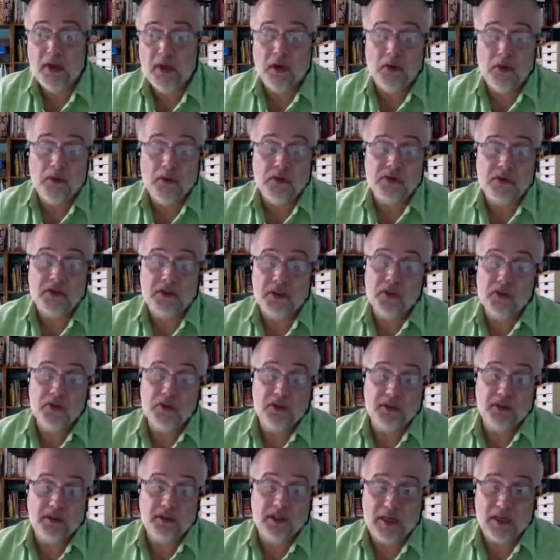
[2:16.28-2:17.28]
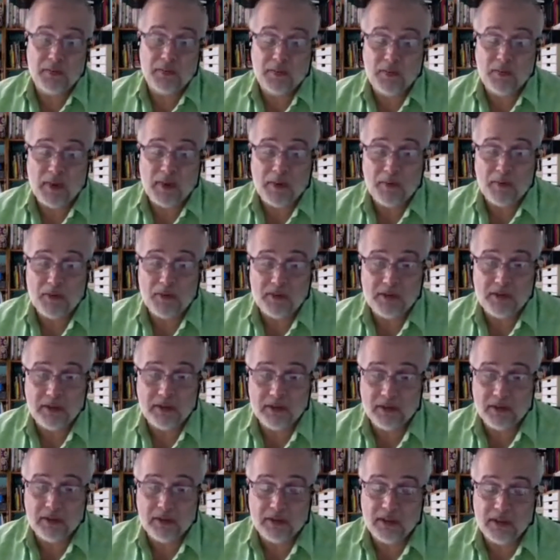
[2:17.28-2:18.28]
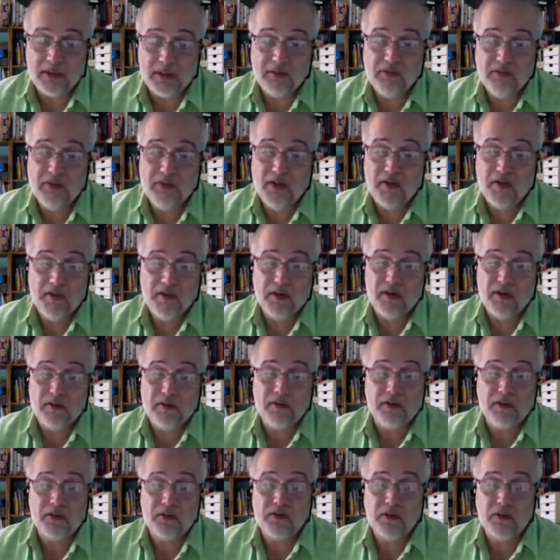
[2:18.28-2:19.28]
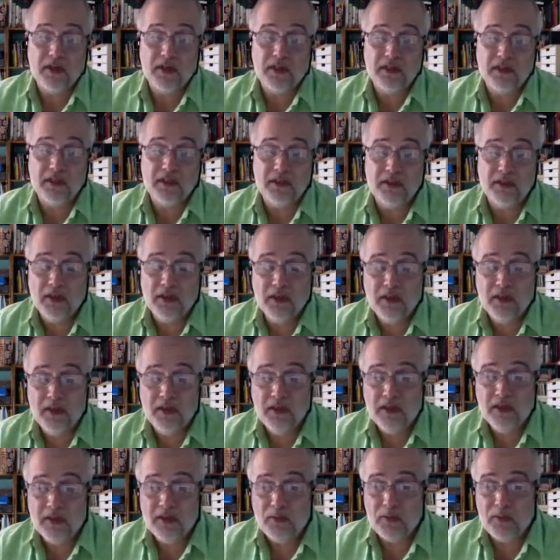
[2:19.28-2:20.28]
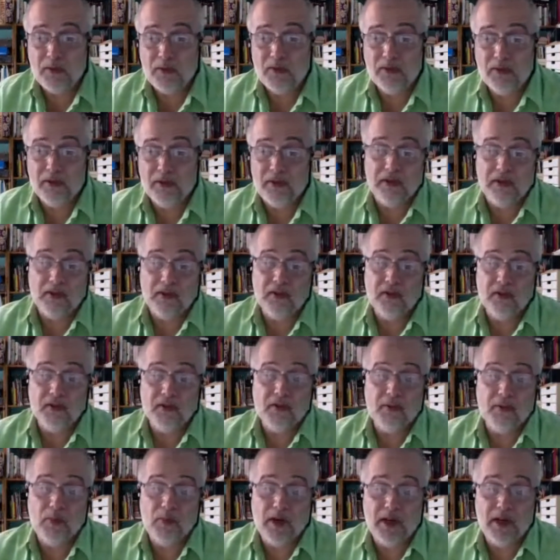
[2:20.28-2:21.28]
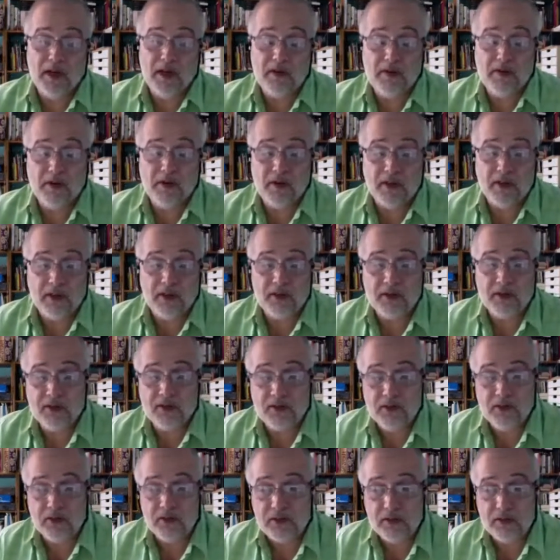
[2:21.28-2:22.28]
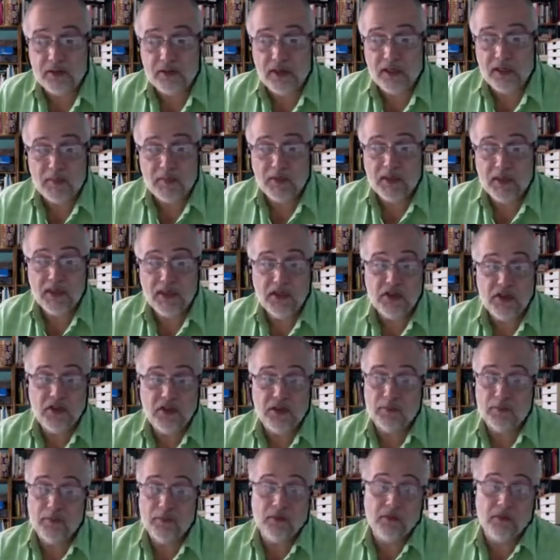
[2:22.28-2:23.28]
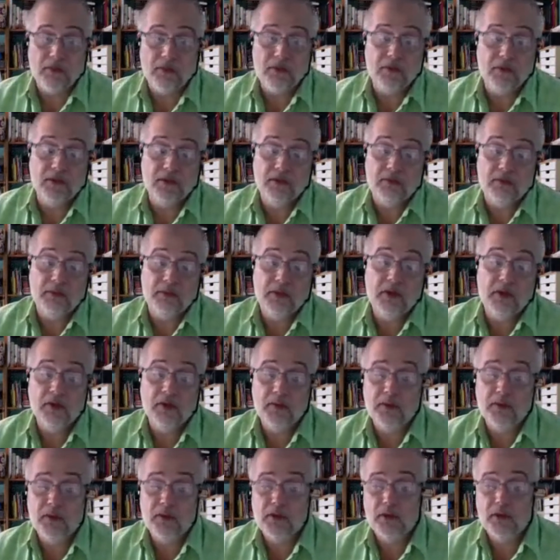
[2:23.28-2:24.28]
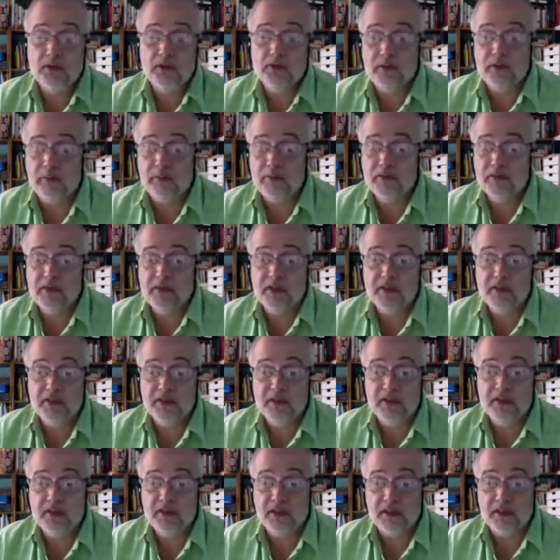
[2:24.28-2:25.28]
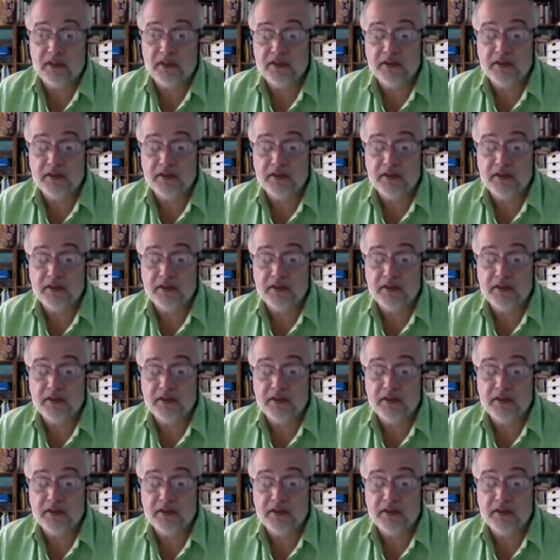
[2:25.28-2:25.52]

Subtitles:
old socialist Labour members, again, very, very frustrated with the Blairite Labour leadership that Carwyn Jones represents these days.